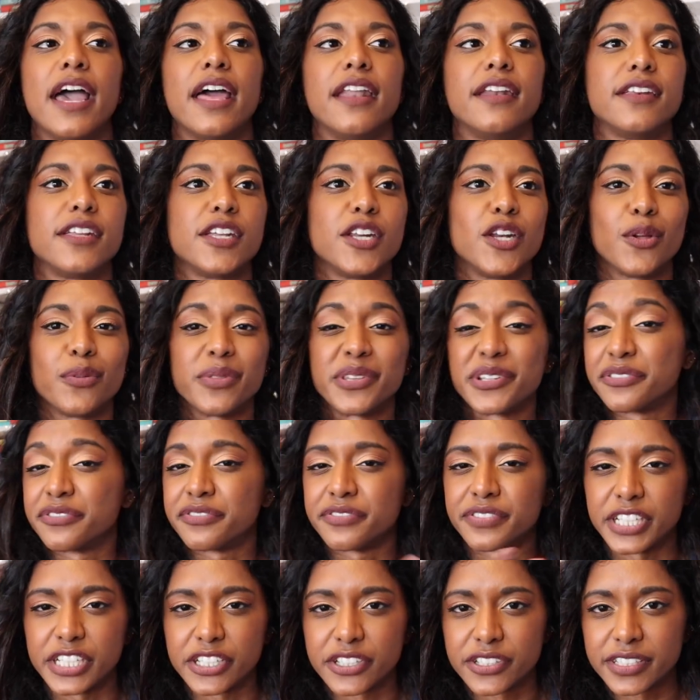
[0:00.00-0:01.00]
and, you know, the
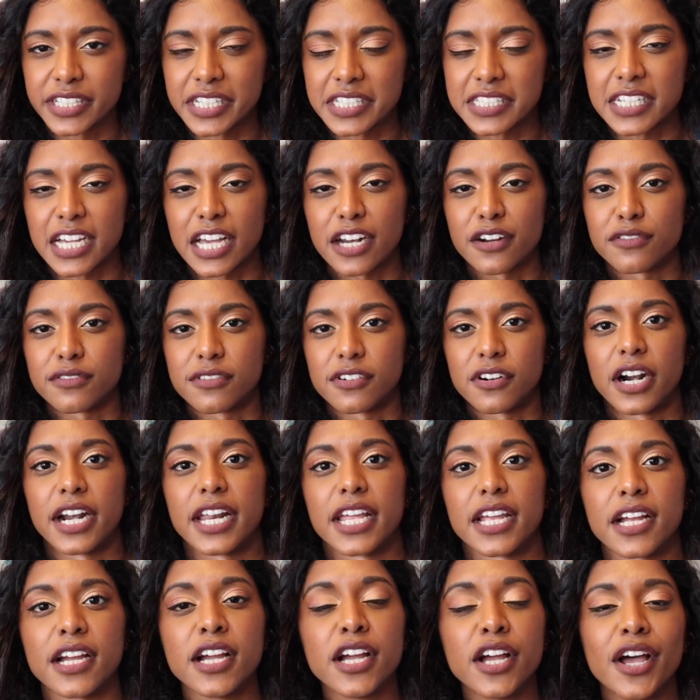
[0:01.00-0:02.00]
fear that's kind of
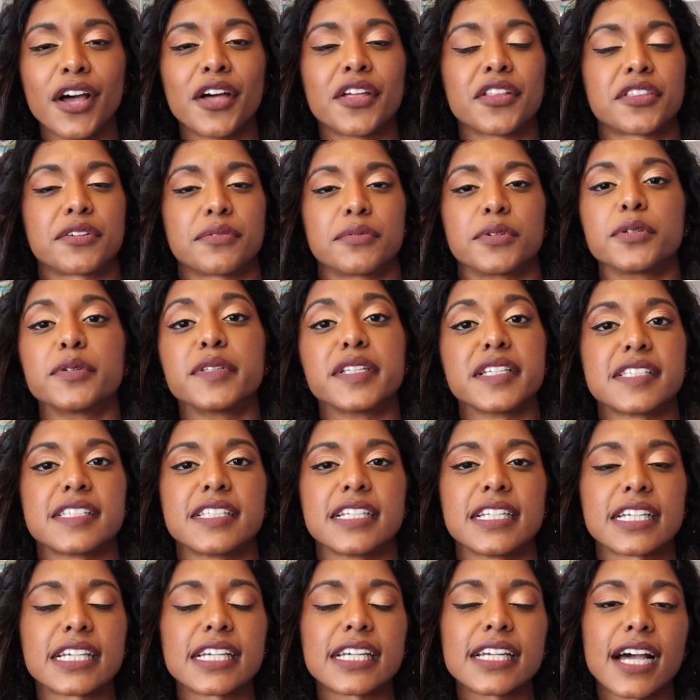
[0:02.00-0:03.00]
running through the
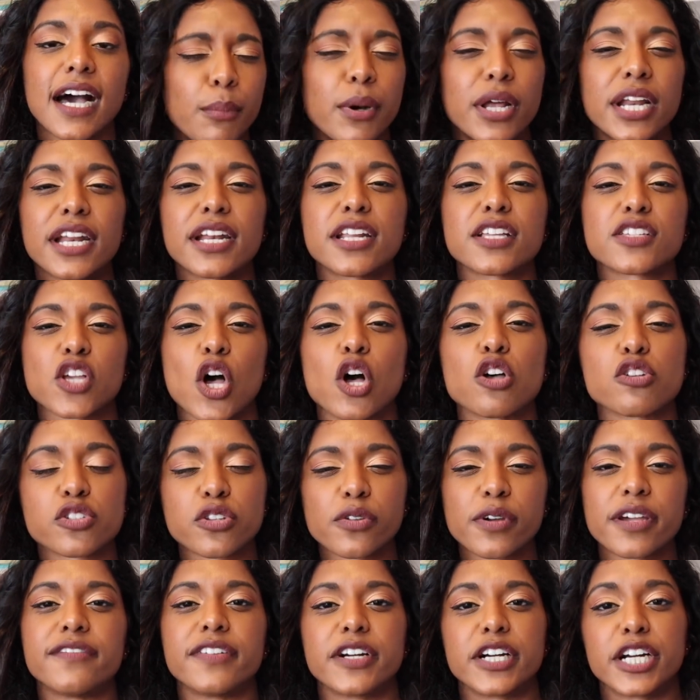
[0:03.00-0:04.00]
city. But it is also
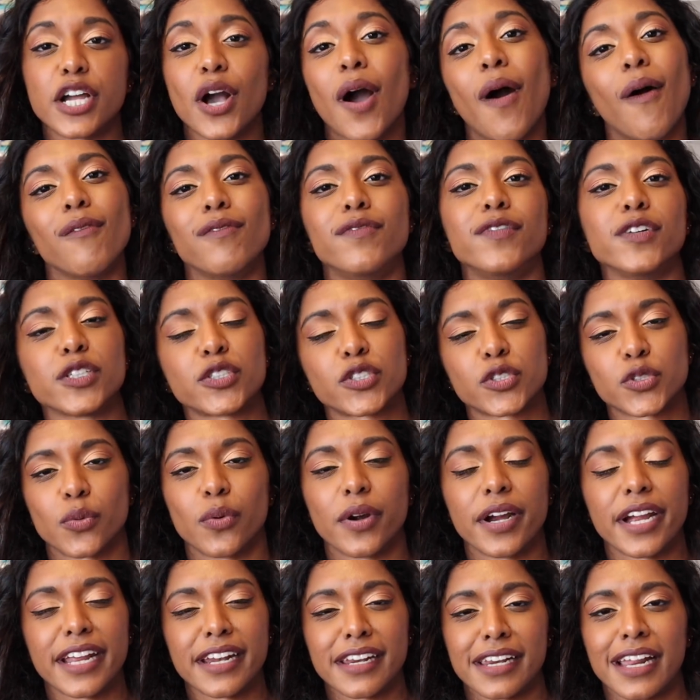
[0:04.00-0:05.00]
a very hopeful
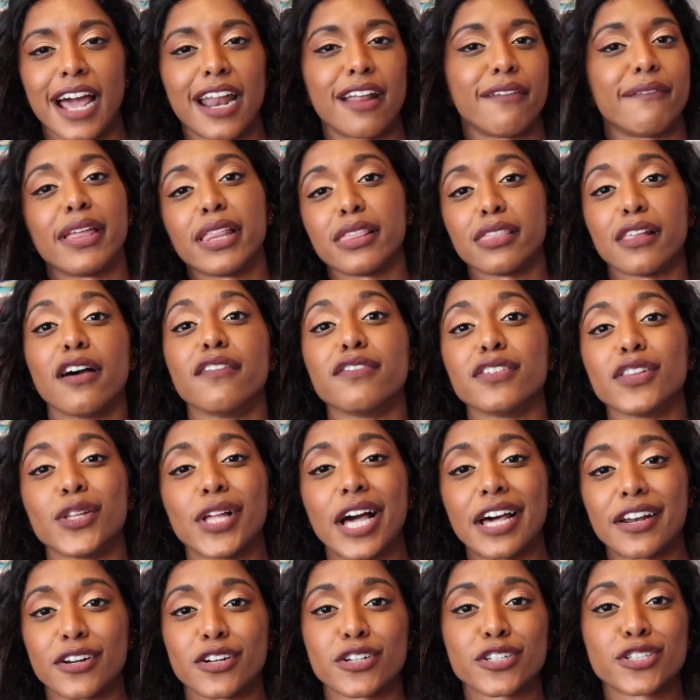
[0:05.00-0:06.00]
story and kind of a love
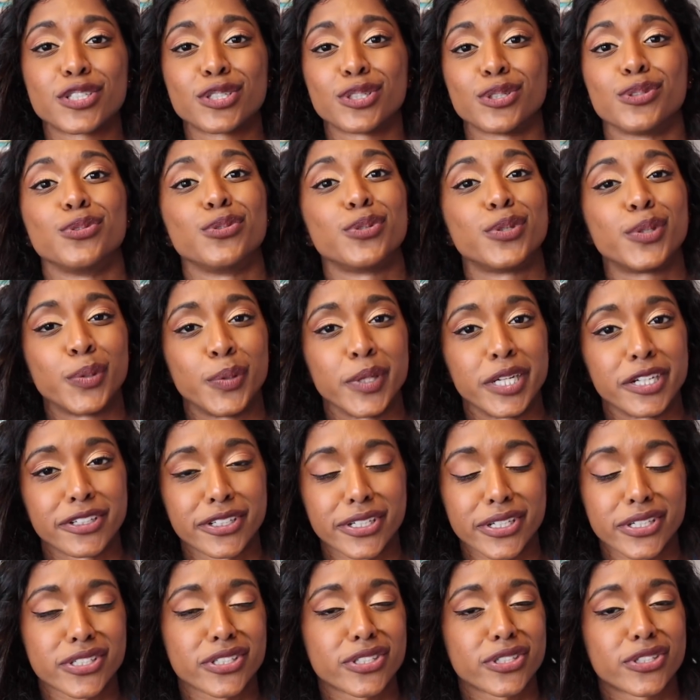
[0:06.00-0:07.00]
letter to
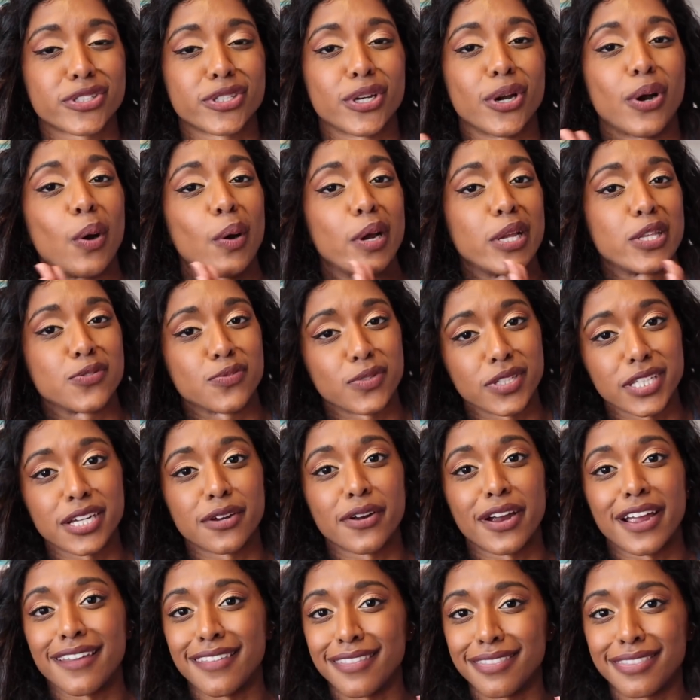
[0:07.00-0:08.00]
queerness, so it's really
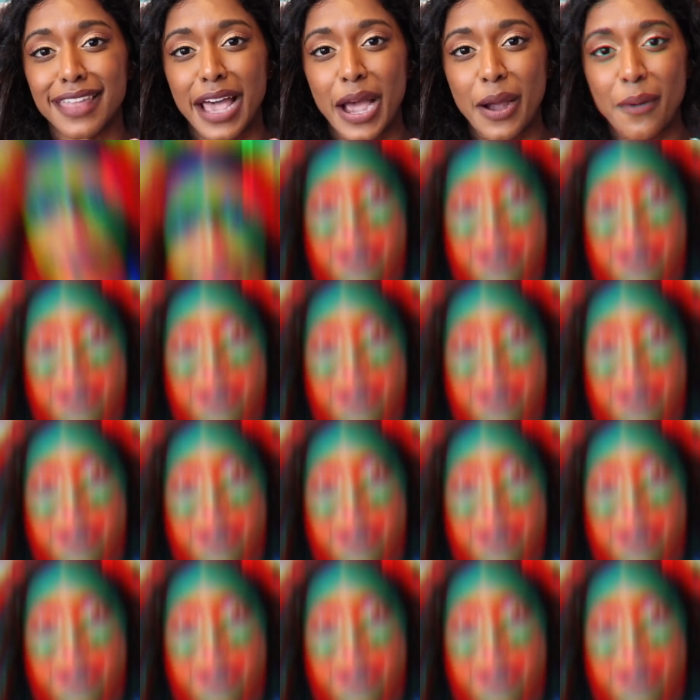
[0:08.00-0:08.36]
great in that